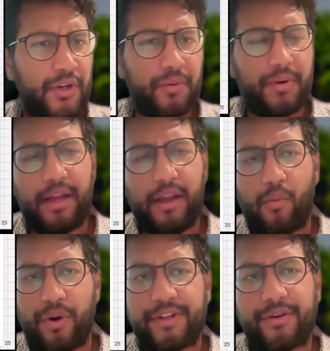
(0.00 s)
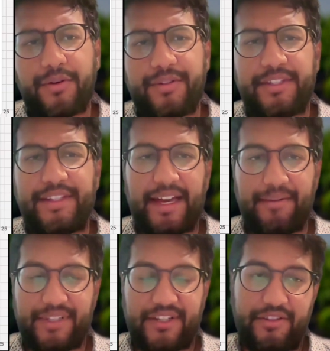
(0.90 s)
So one of the goals that they
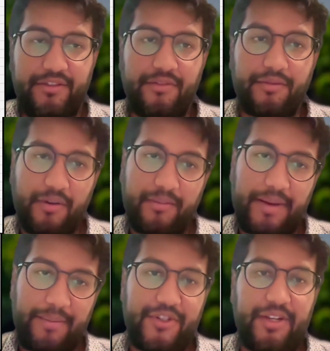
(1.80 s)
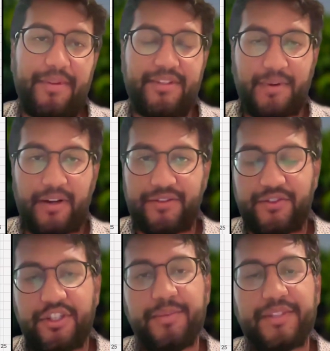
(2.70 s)
had was actually to grow membership and
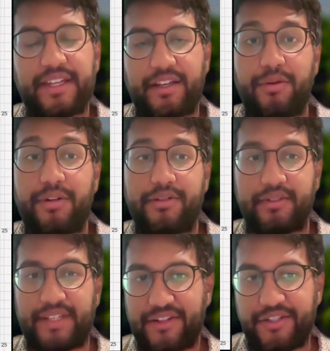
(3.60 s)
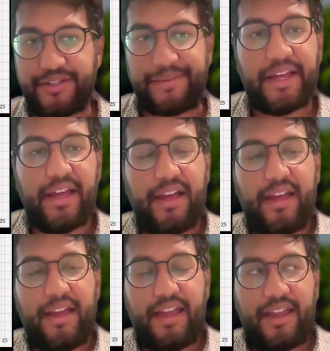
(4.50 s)
sponsorships and increase retention.
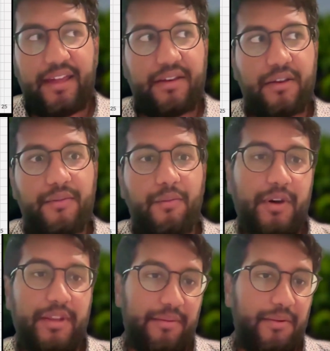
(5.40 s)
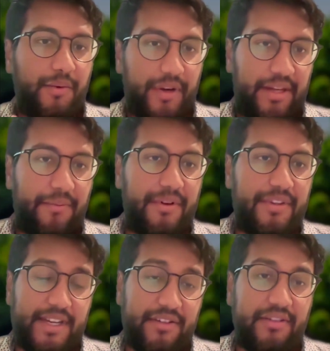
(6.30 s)
And what they were working
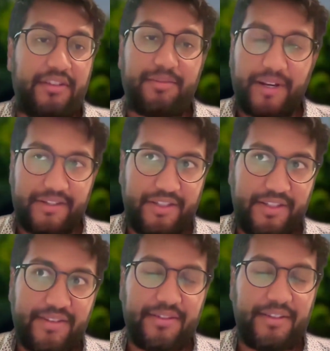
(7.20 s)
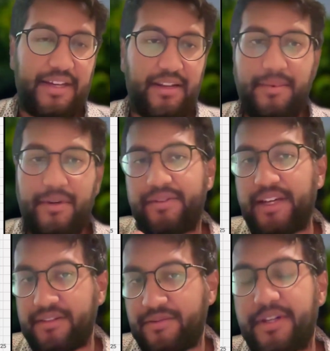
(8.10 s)
with is actually spreadsheets. So they had
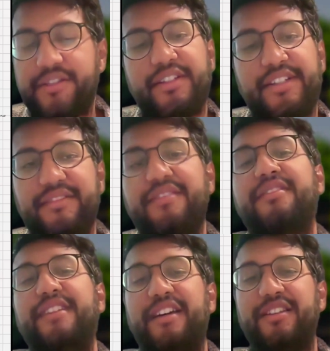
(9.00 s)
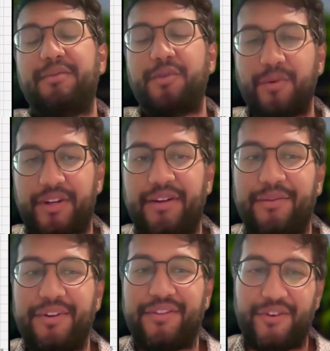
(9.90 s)
about 10 spreadsheets that they were
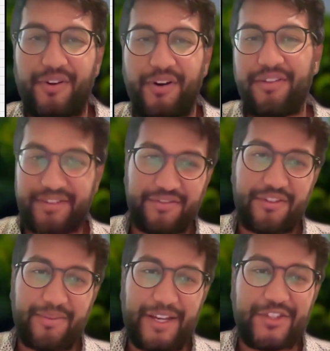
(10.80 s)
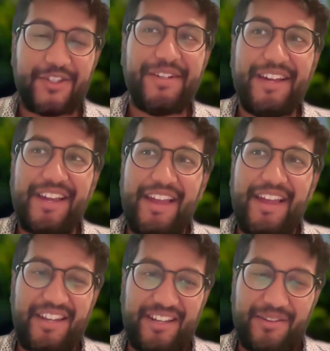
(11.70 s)
working with for all this information.
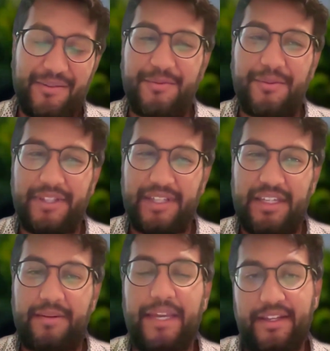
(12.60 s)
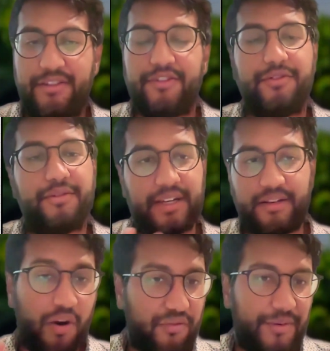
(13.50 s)
And it was really a pain to
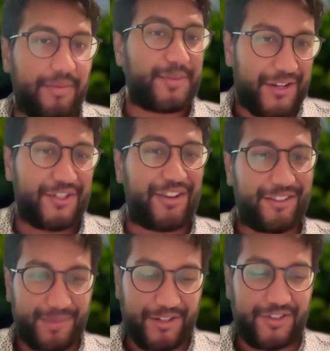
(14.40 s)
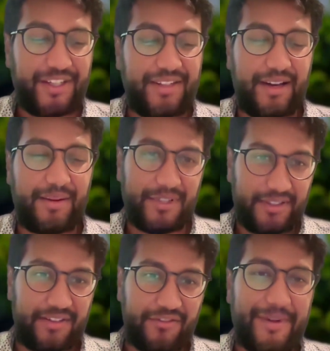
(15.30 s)
go from spreadsheet to spreadsheet,
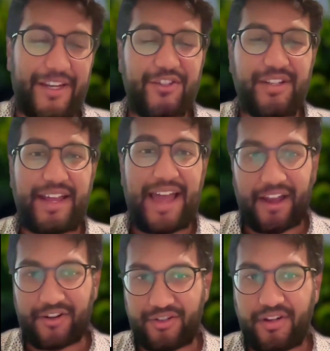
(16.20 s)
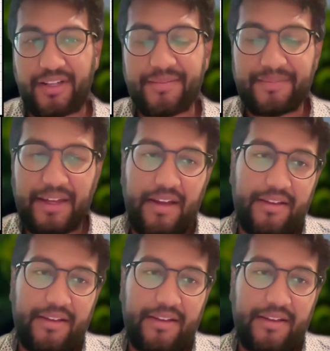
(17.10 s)
update the information and action on it.